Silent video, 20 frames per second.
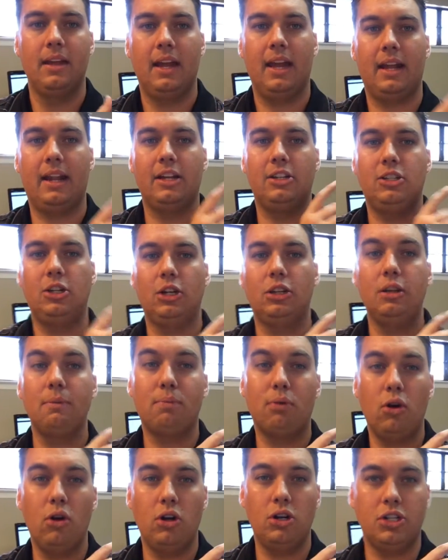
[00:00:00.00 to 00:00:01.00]
and I took the
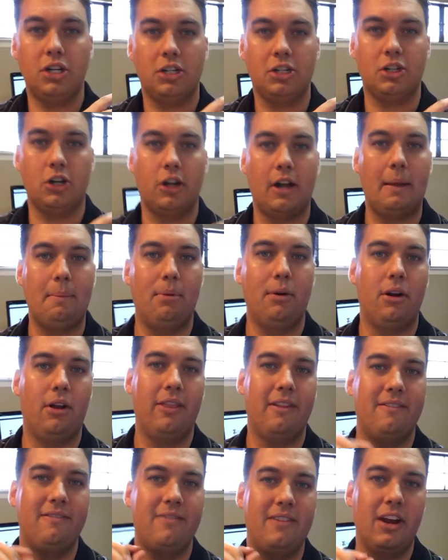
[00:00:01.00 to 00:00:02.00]
pro adjuster and I put it on
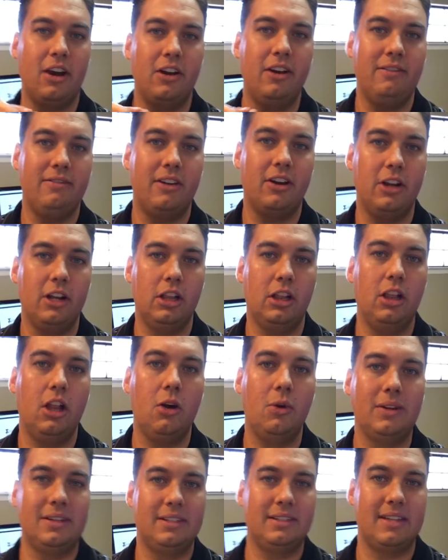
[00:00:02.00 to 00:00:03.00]
the very, very
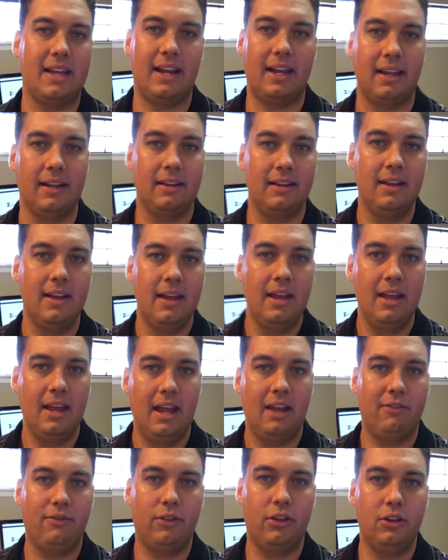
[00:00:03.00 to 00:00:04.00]
lowest setting.
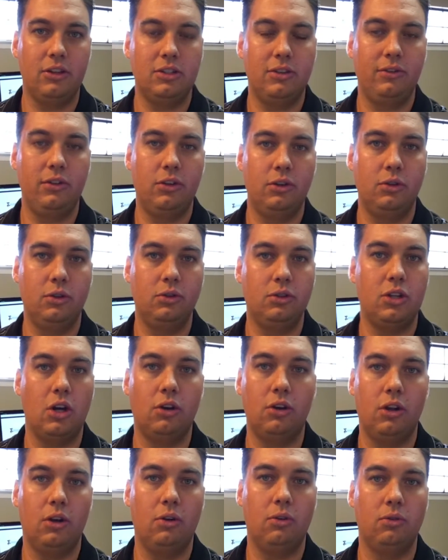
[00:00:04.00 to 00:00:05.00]
And for those of you who
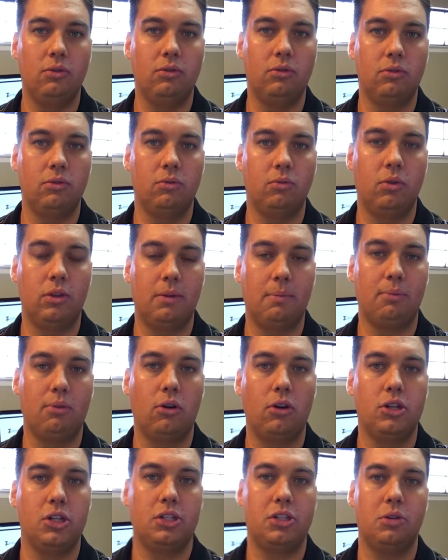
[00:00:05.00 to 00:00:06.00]
don't know what the
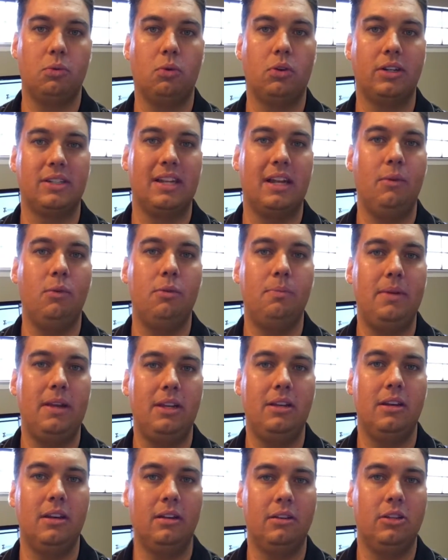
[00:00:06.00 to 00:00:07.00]
pro adjuster work is, it would
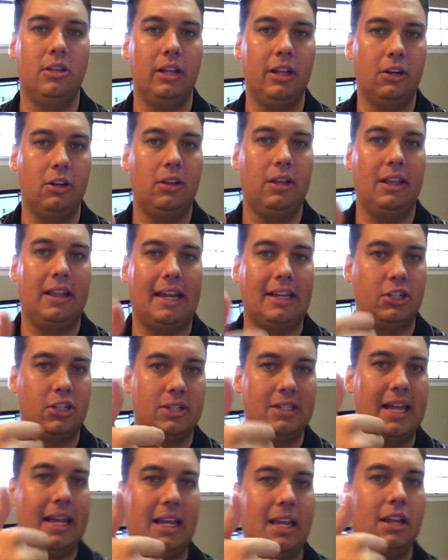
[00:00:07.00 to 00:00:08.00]
be literally like
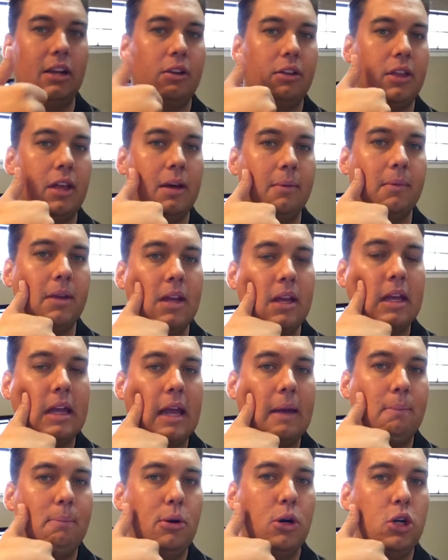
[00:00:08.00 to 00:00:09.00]
just taking your thumb
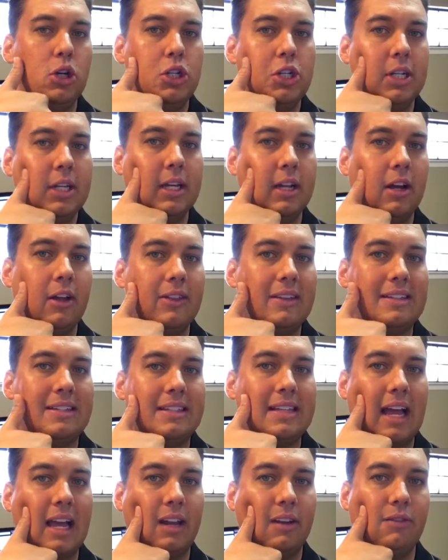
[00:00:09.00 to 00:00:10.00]
and pushing it on the
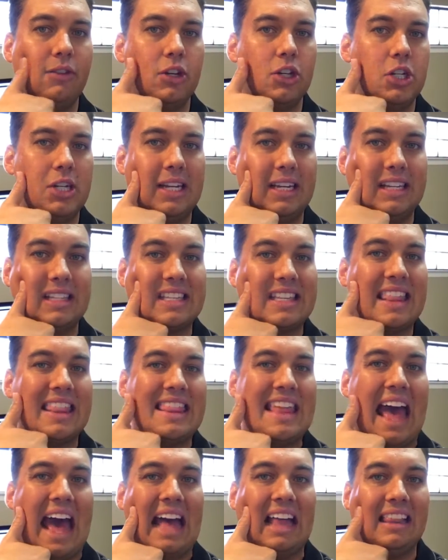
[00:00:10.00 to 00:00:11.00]
side of your cheek. It's
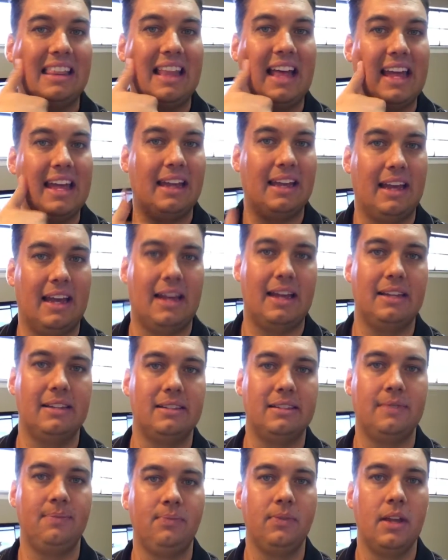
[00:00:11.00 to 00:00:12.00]
that light,
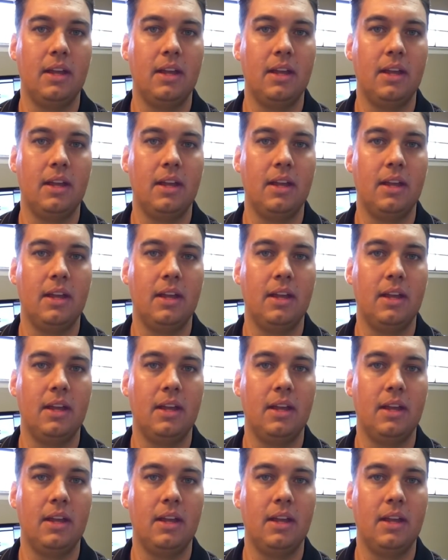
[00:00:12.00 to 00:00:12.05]
guys.